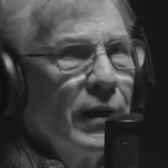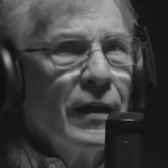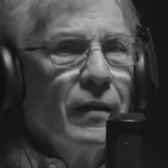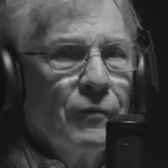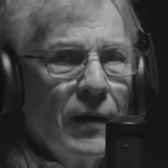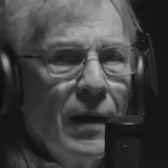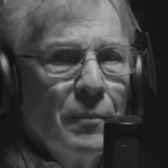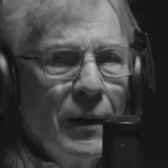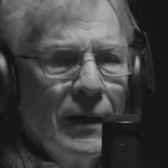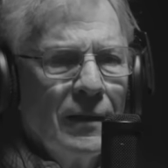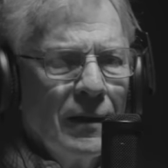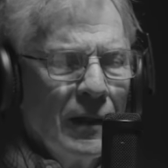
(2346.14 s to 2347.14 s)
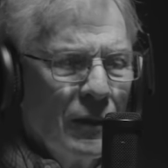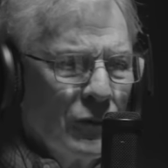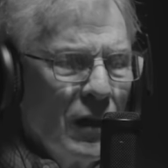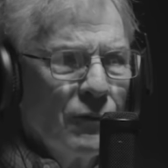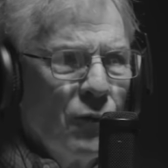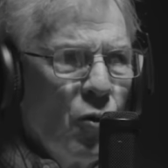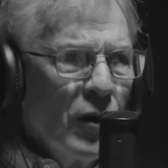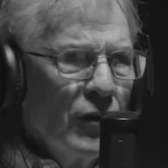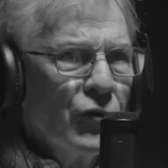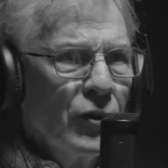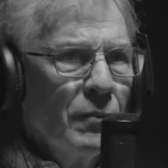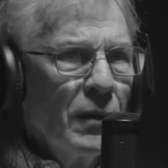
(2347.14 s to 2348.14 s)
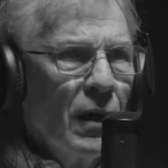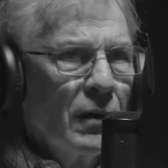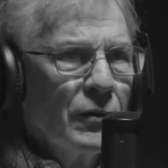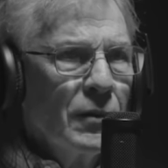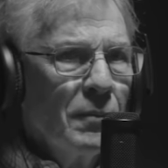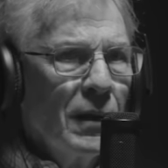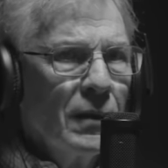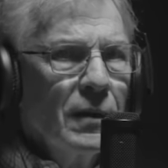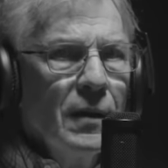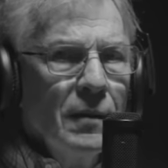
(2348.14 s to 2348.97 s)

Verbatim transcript: getting flight pay at the end, it was like $400-something a month.